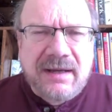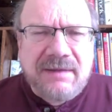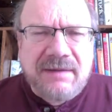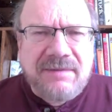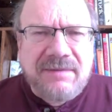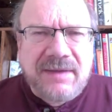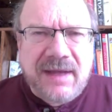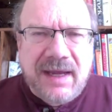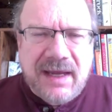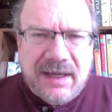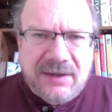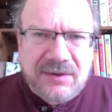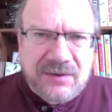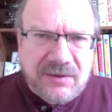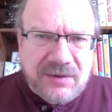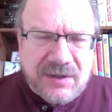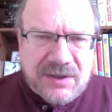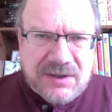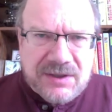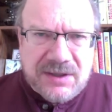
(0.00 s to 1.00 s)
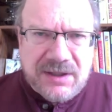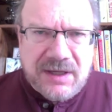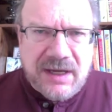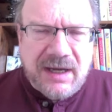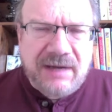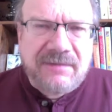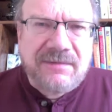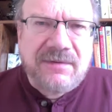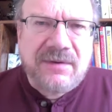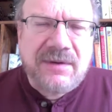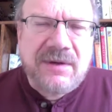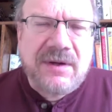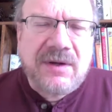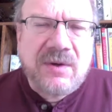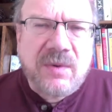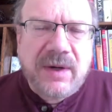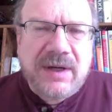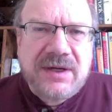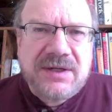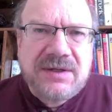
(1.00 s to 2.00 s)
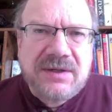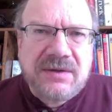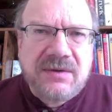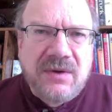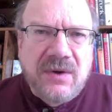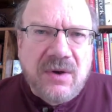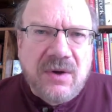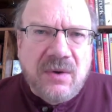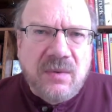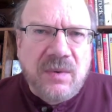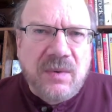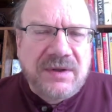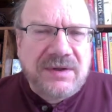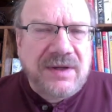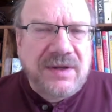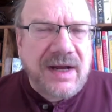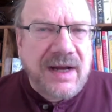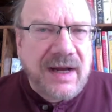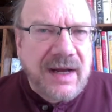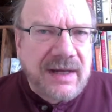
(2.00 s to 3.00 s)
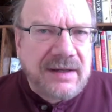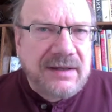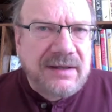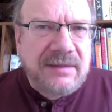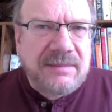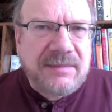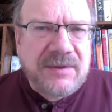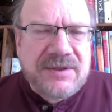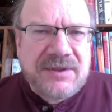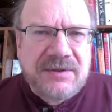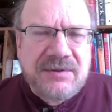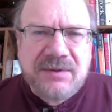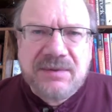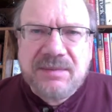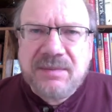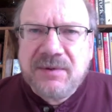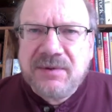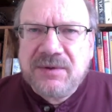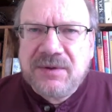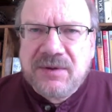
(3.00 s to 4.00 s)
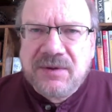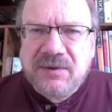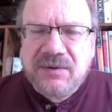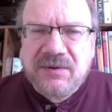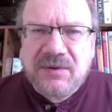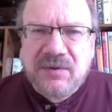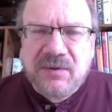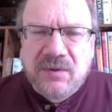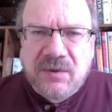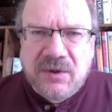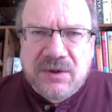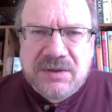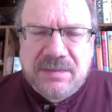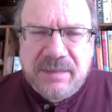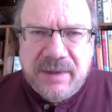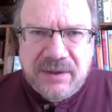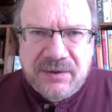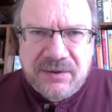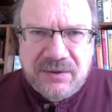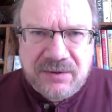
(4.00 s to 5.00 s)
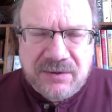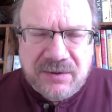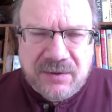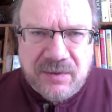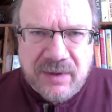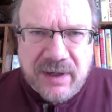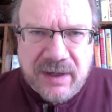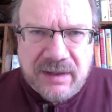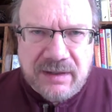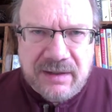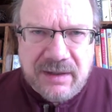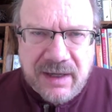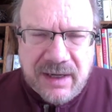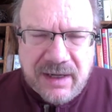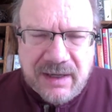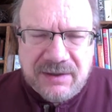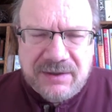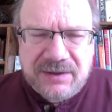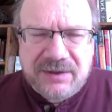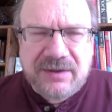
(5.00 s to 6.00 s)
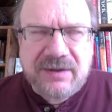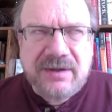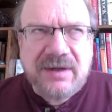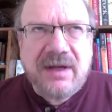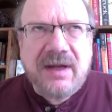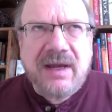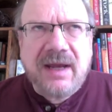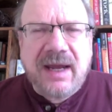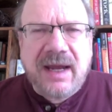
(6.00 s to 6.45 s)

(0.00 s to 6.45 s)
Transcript: if the answer that she got for the equation was an odd number, she was supposed to use an orange pencil to write the answer,